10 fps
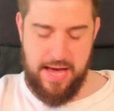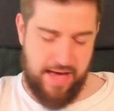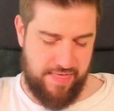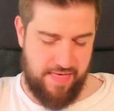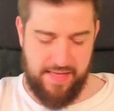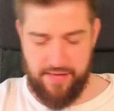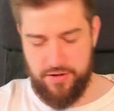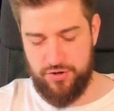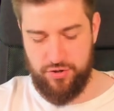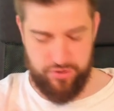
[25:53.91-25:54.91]
And then
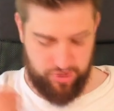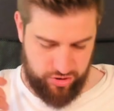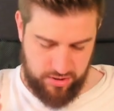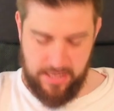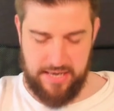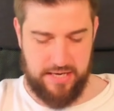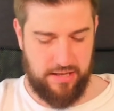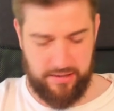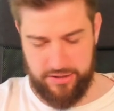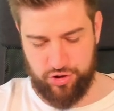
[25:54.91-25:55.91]
that does, he can
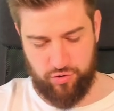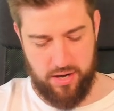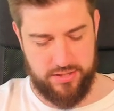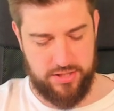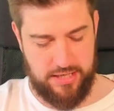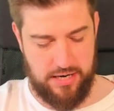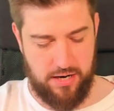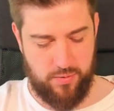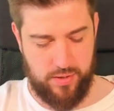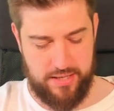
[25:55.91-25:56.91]
at least try to
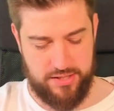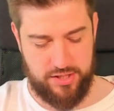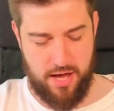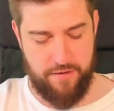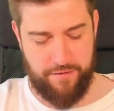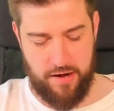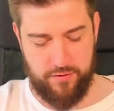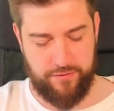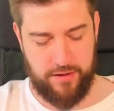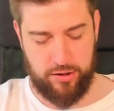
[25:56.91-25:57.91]
deny with his
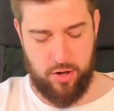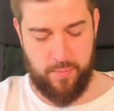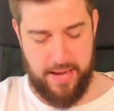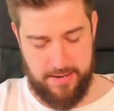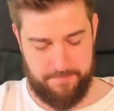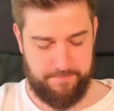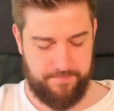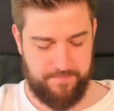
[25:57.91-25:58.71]
5 up, feel no pain.